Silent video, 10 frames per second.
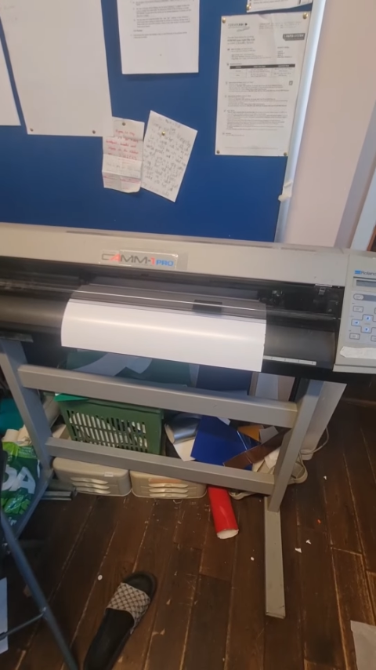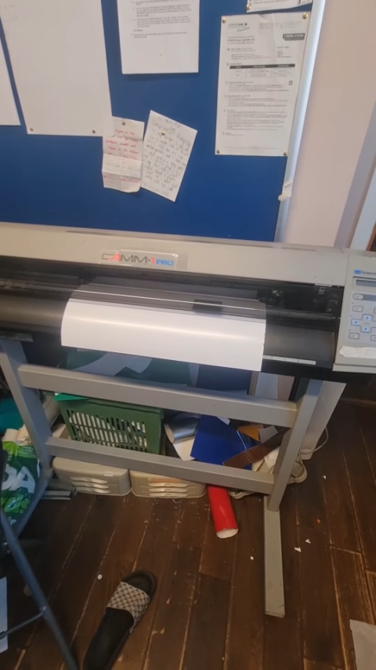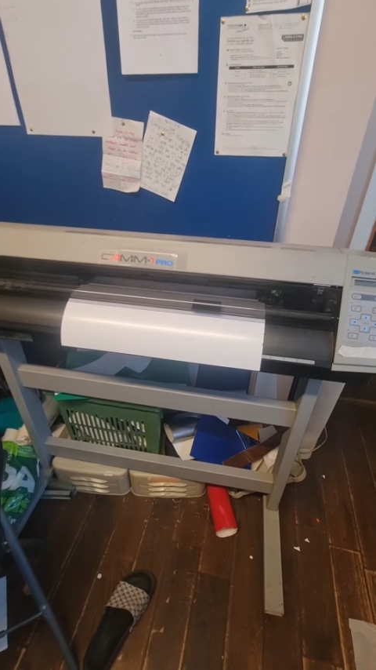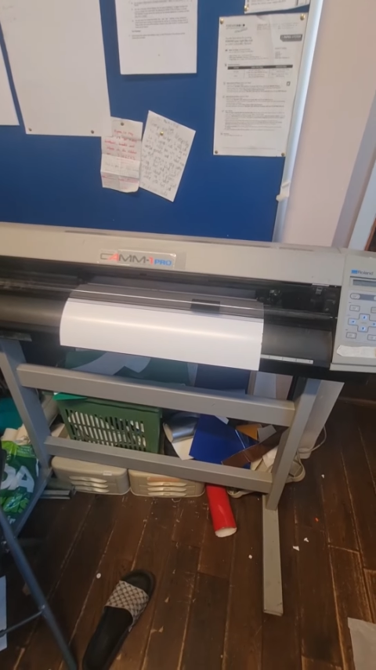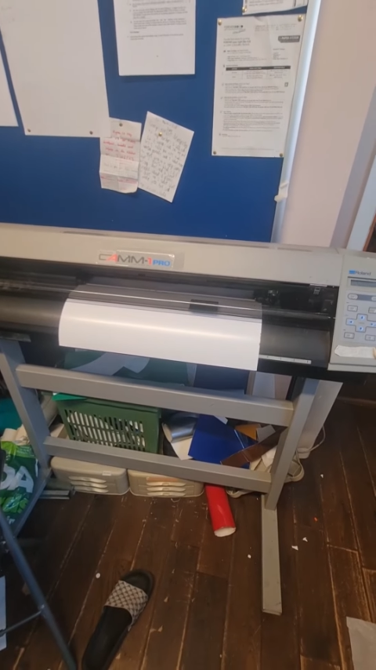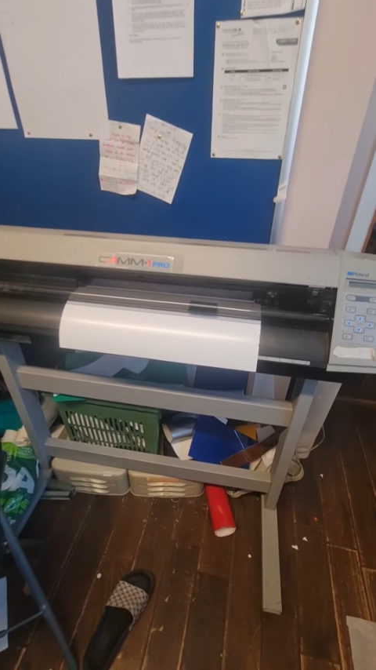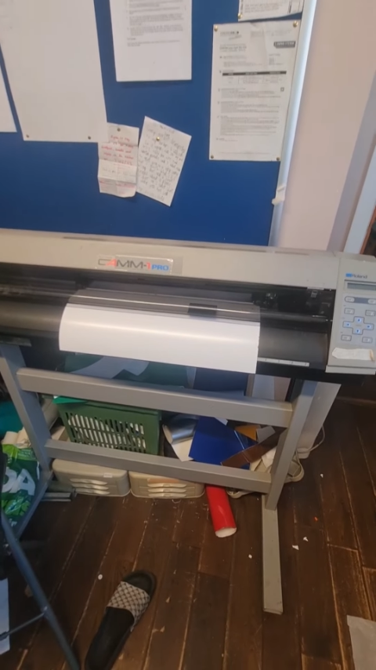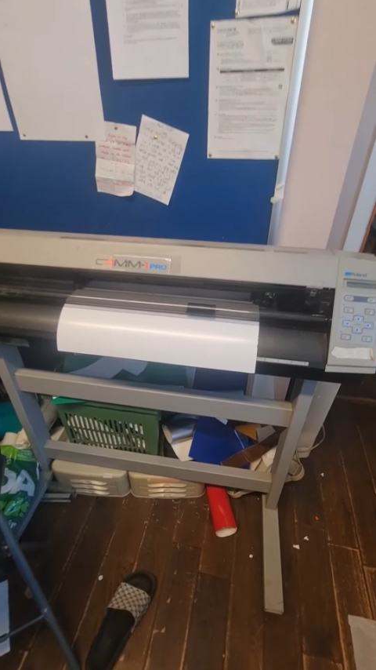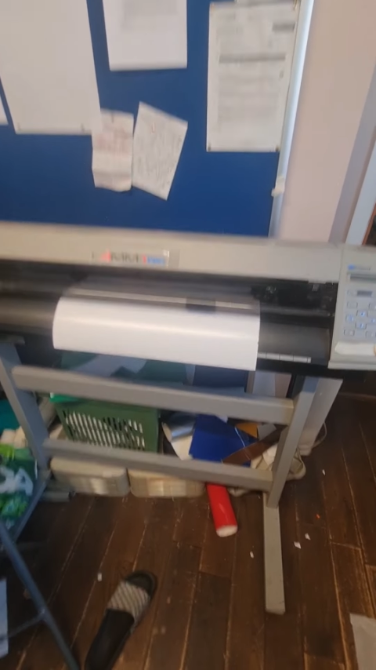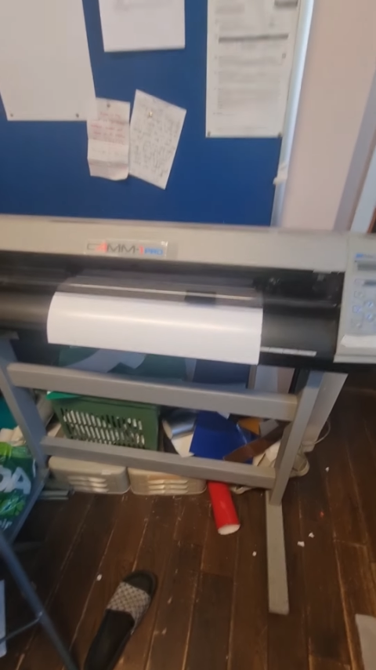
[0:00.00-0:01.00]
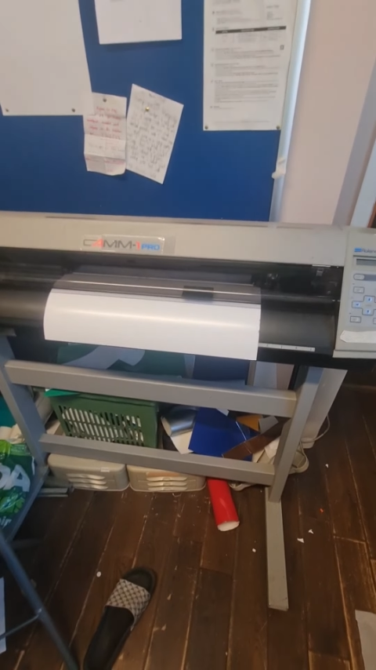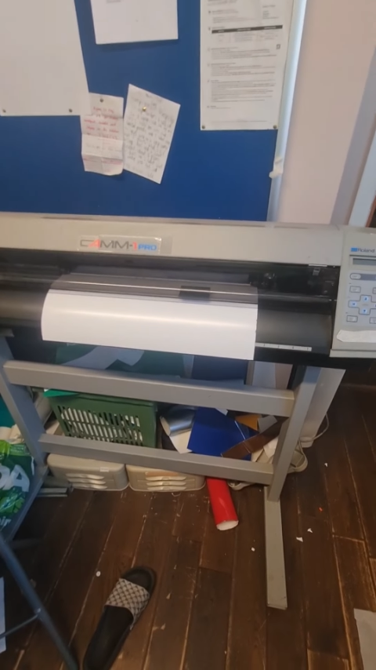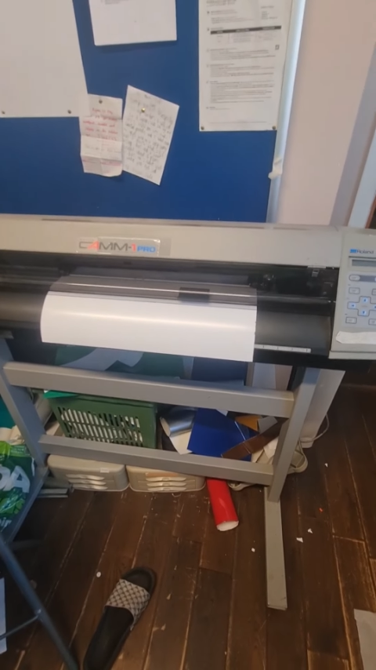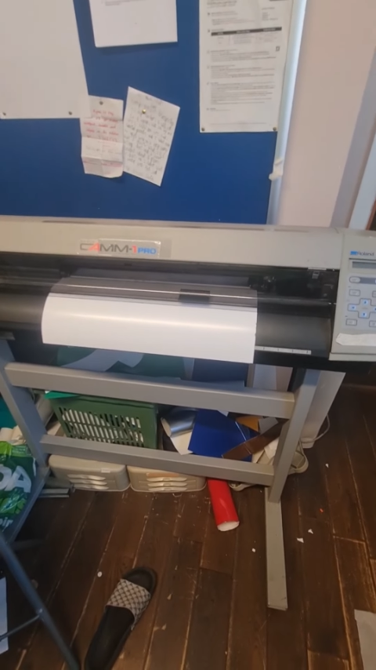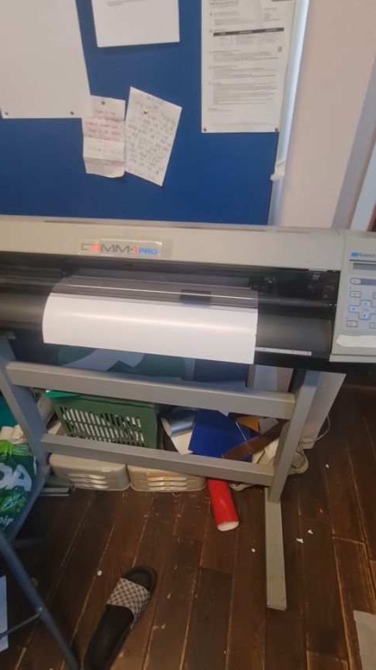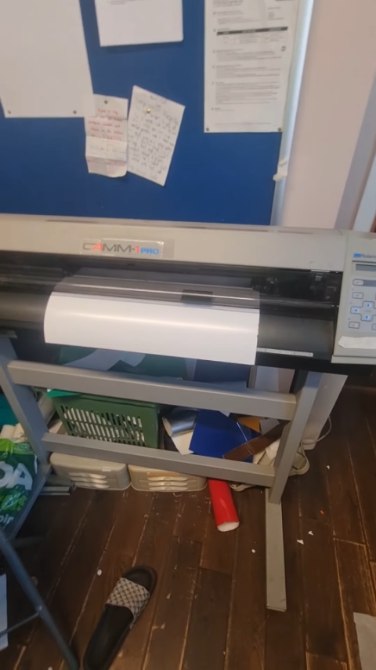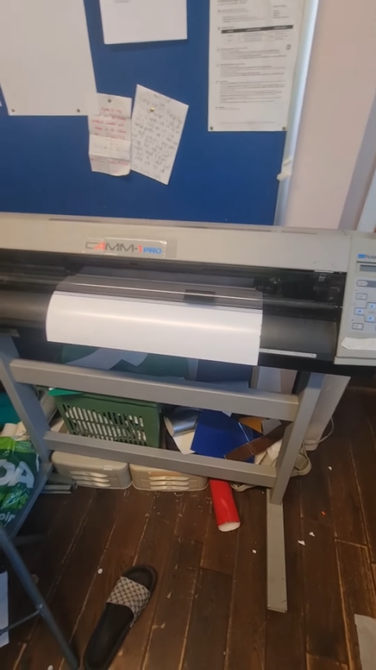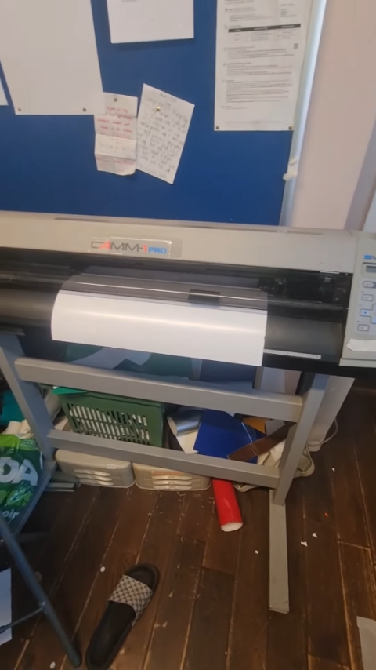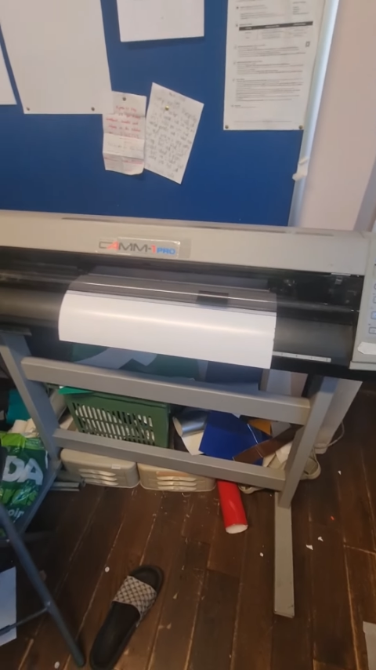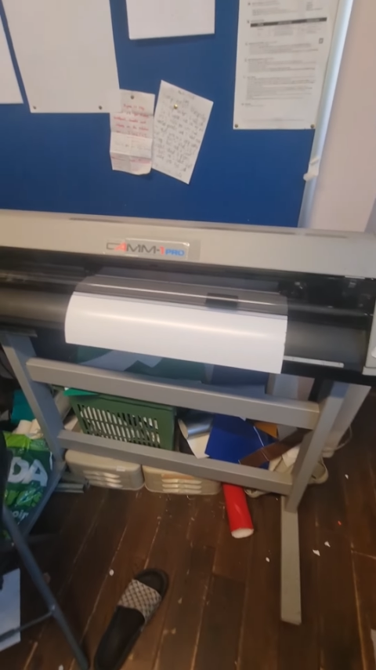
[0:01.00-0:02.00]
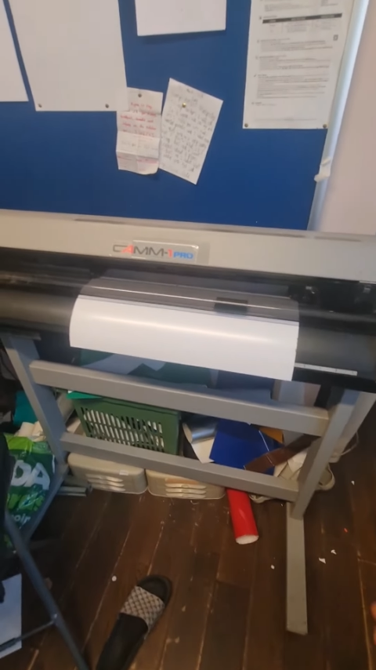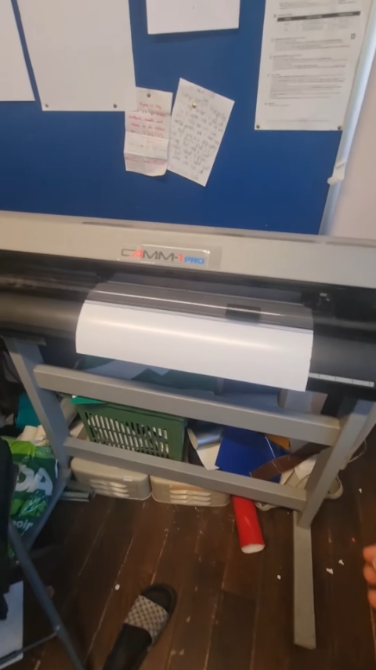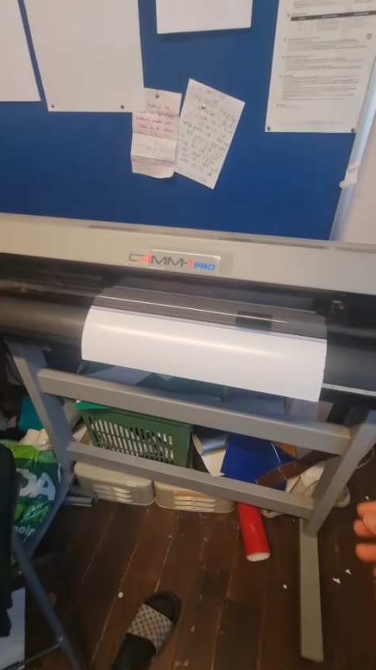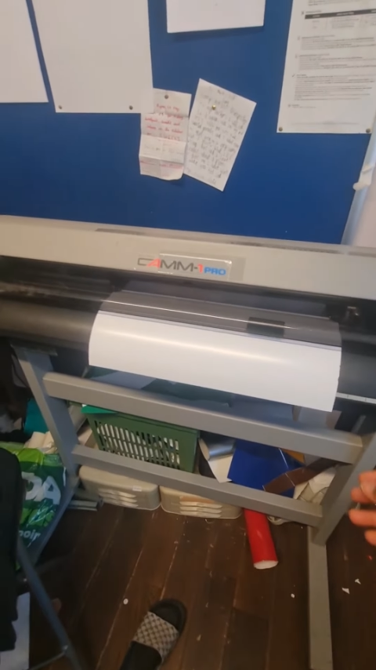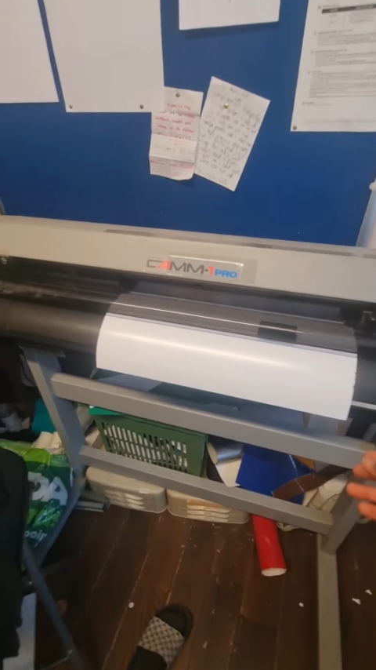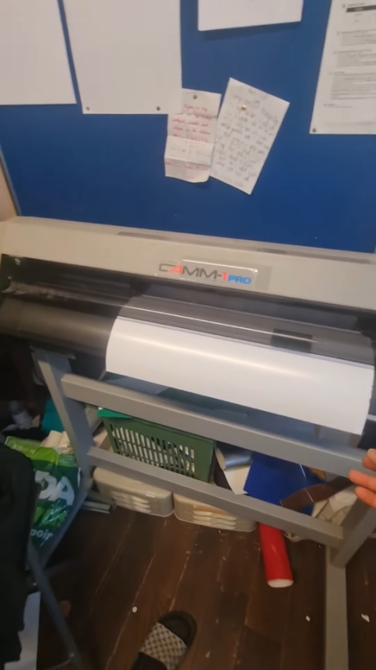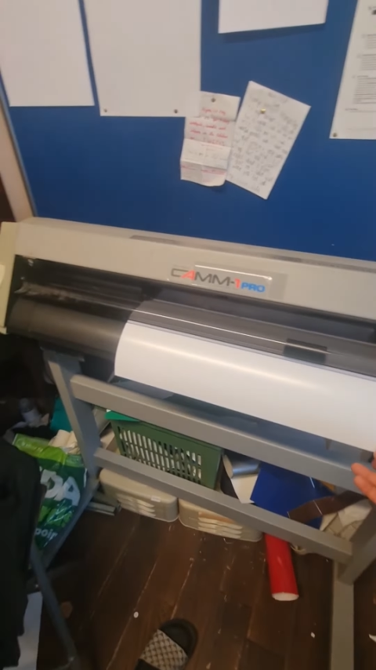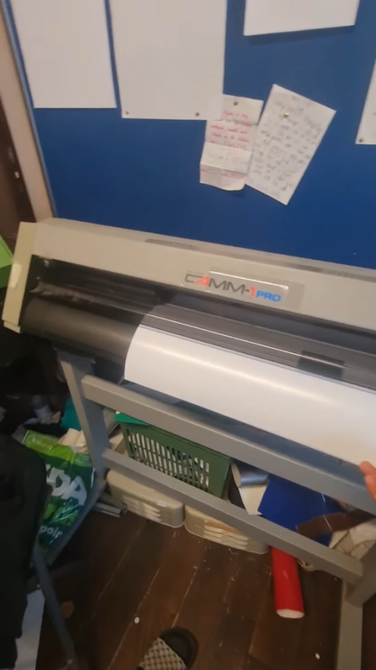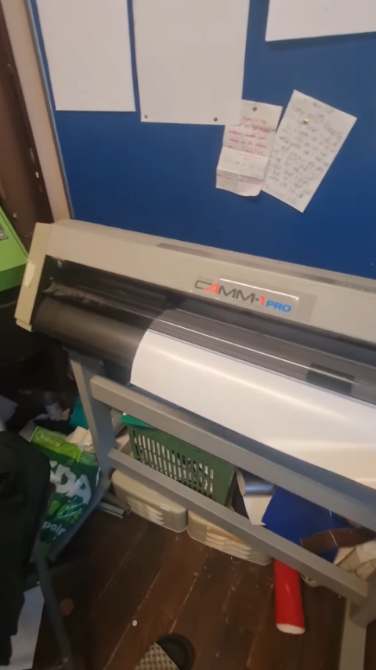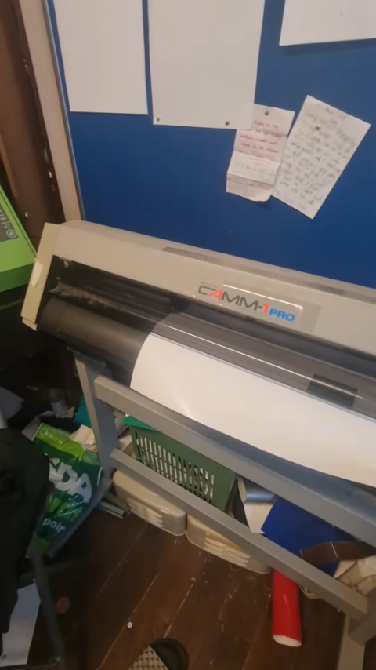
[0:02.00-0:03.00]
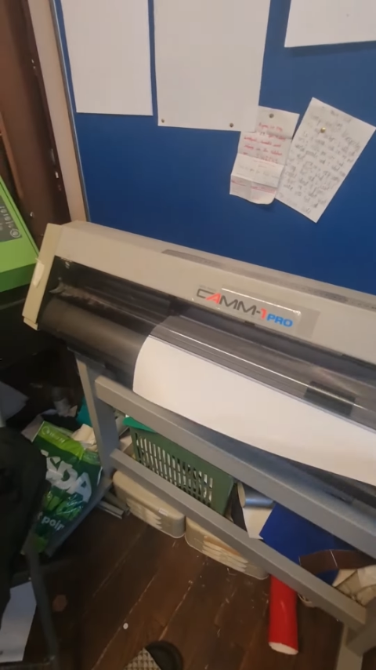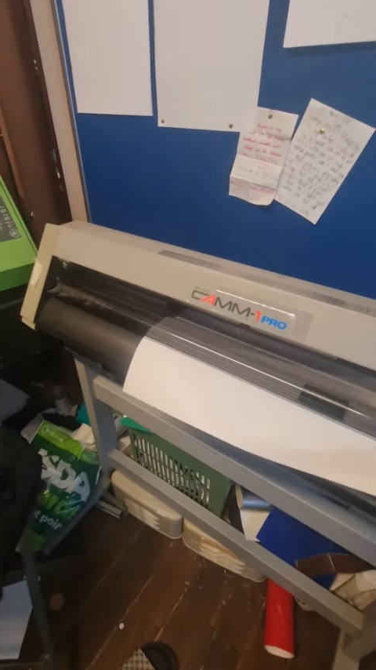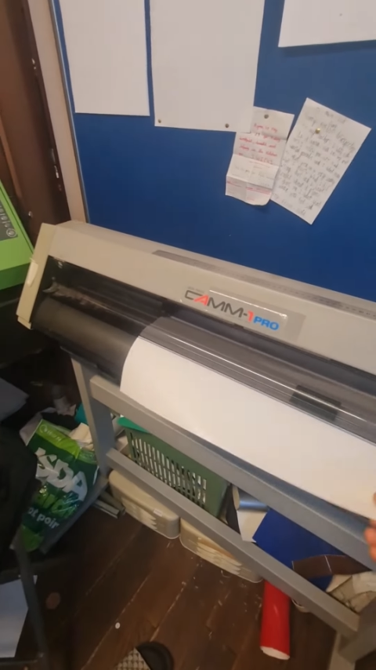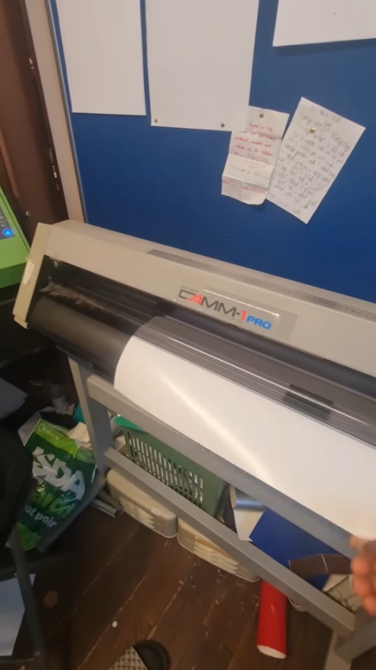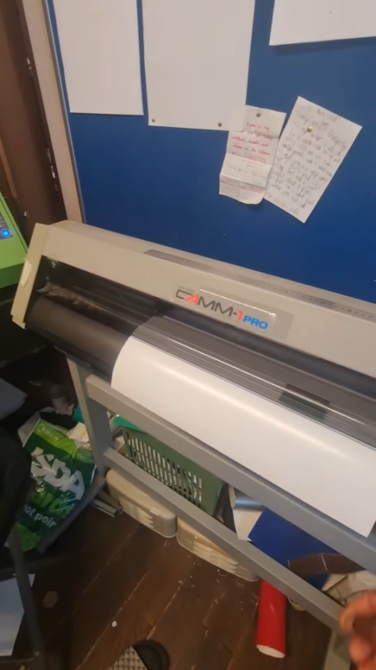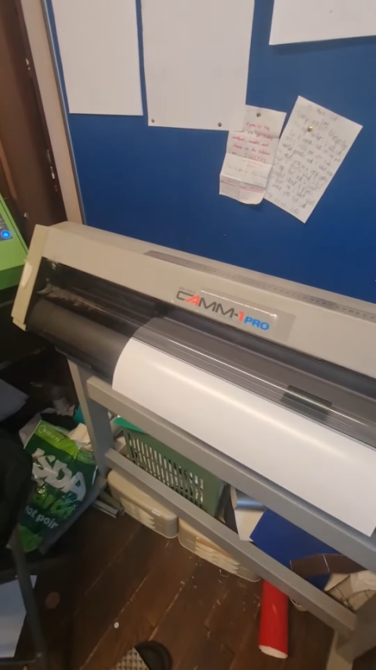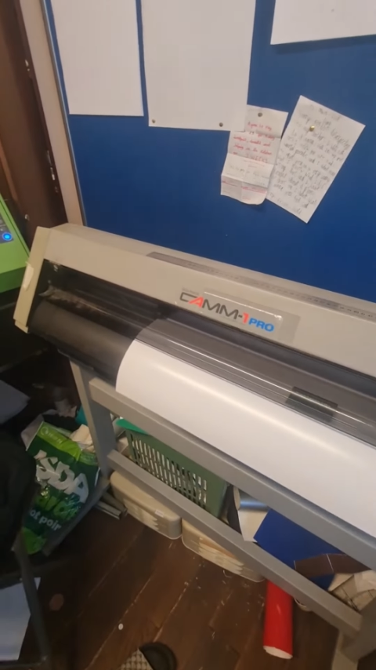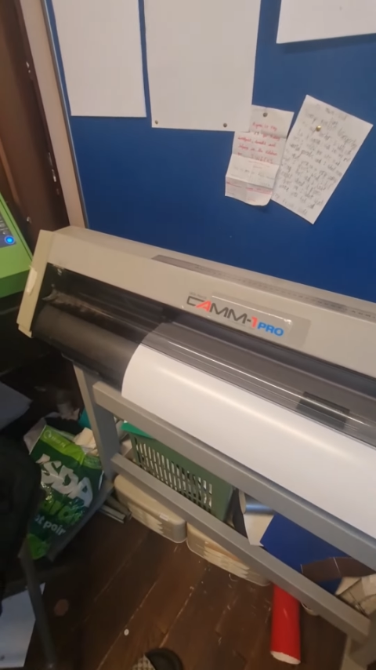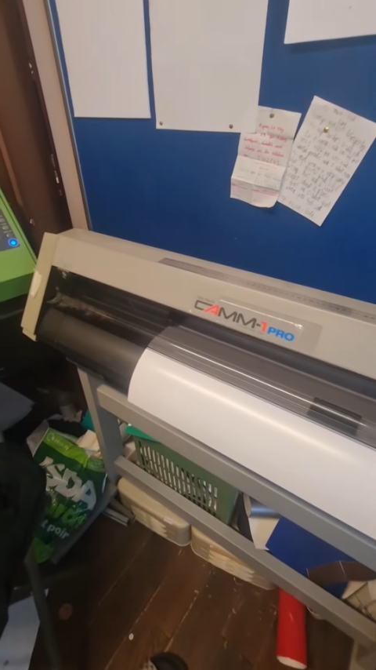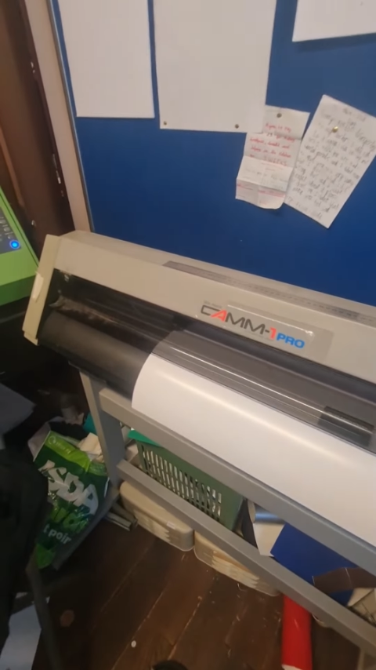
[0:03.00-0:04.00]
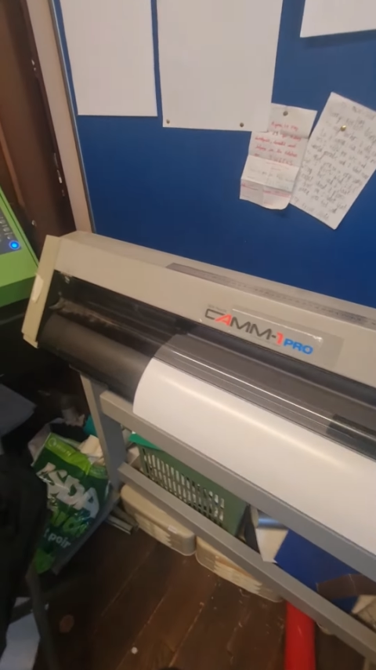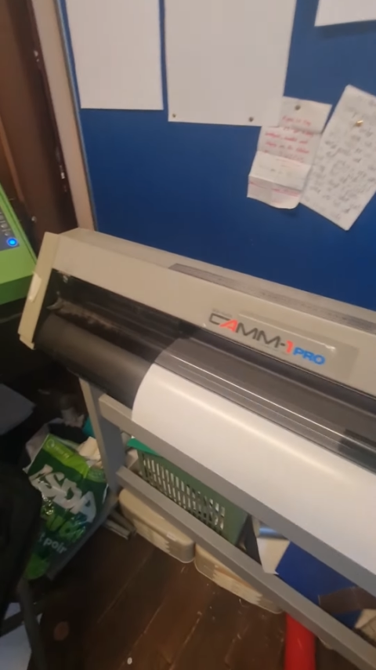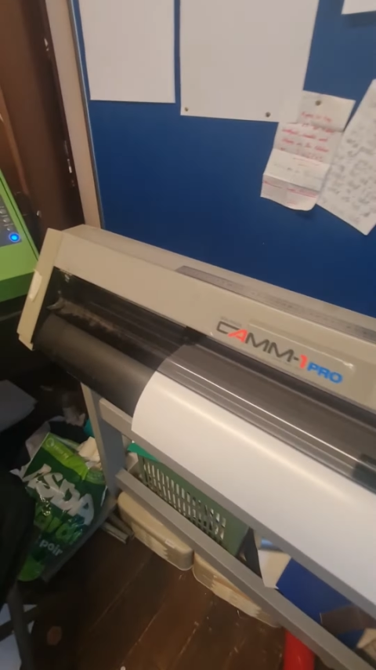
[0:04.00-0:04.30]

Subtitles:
Nobody's mouth can be seen.